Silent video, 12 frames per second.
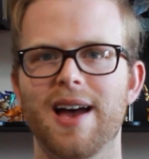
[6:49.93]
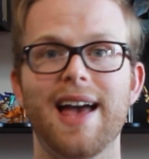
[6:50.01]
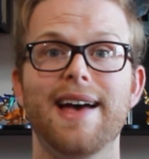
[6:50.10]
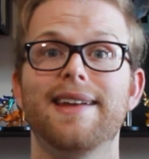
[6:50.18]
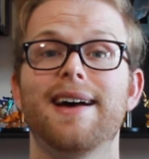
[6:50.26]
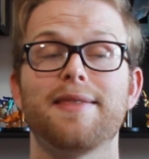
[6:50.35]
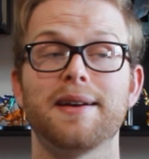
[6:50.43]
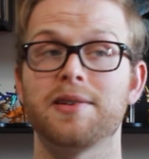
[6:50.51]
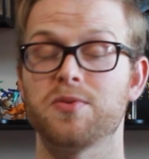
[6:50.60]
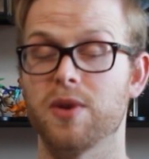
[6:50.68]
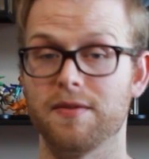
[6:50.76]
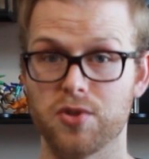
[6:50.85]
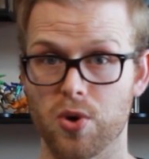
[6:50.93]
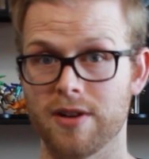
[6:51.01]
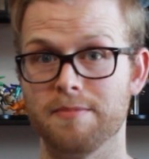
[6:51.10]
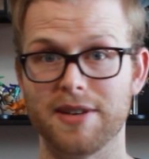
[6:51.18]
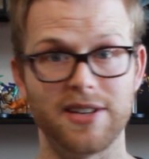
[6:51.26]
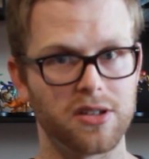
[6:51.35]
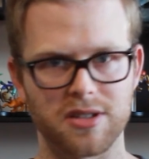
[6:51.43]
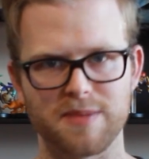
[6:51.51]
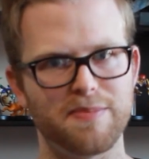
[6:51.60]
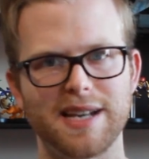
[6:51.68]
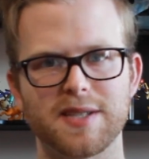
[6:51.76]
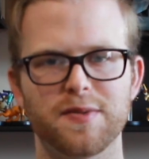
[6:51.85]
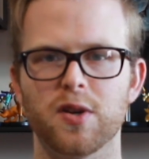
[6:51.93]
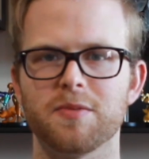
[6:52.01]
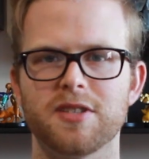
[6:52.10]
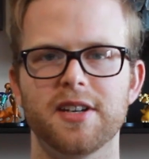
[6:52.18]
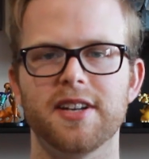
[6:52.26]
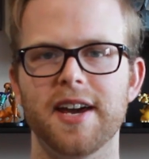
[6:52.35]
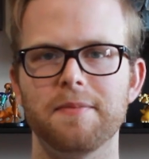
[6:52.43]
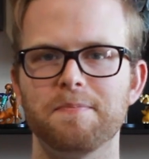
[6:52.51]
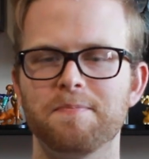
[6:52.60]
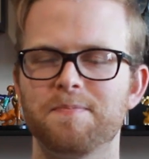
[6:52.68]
and I think it's one of Jordan Peele's best films to date.